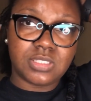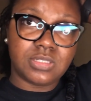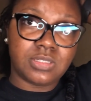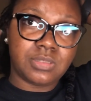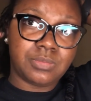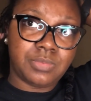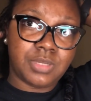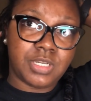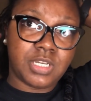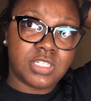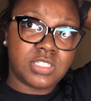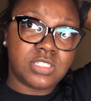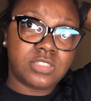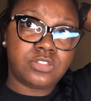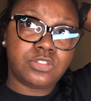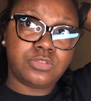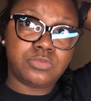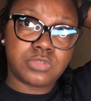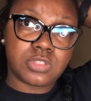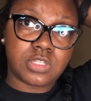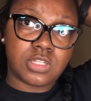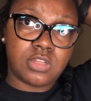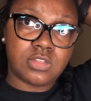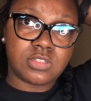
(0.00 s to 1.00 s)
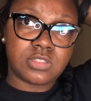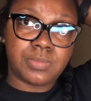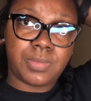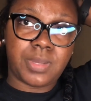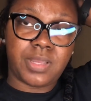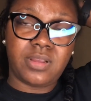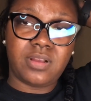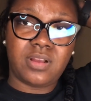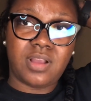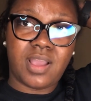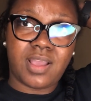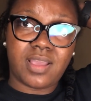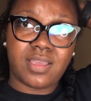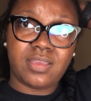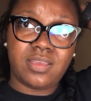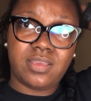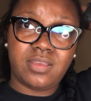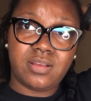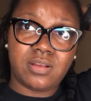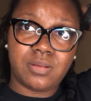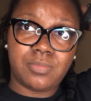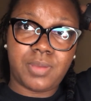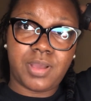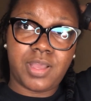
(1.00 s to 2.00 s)
because she was close to my ear, I could
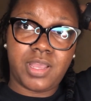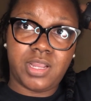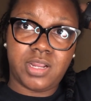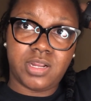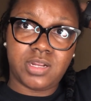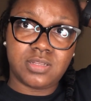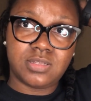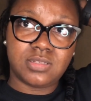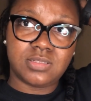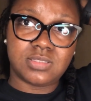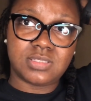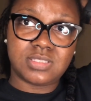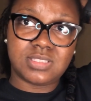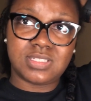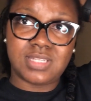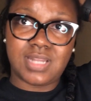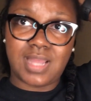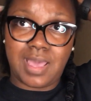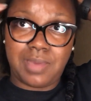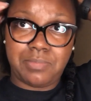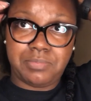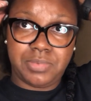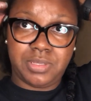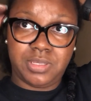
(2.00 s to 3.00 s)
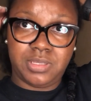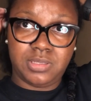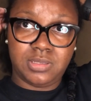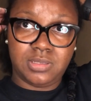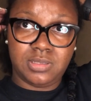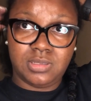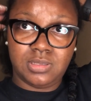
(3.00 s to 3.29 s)
hear my hair snapping